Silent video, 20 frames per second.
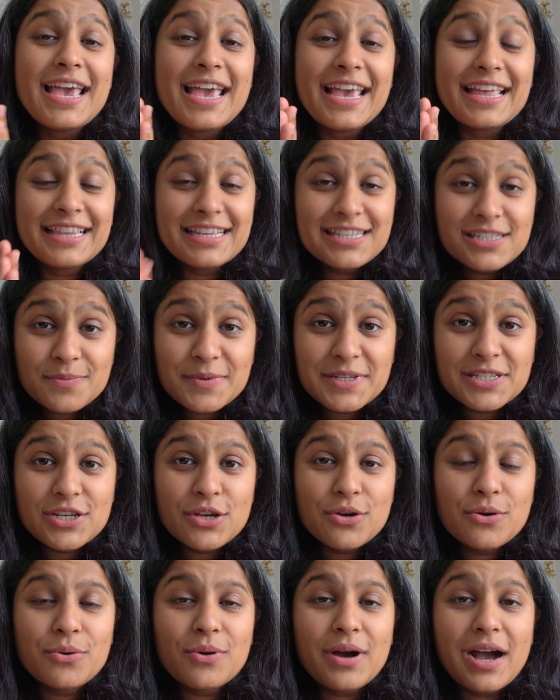In this
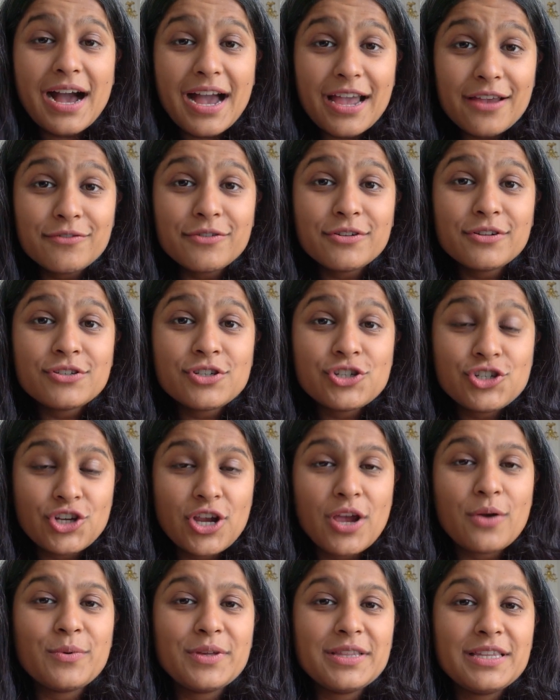video, I will
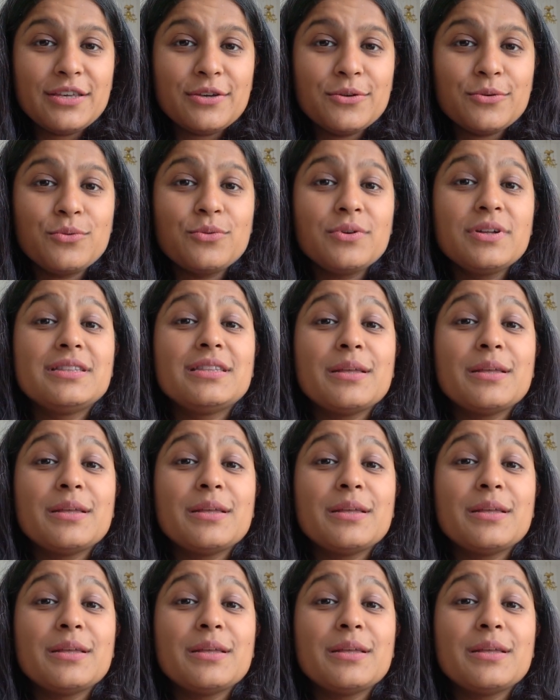share with you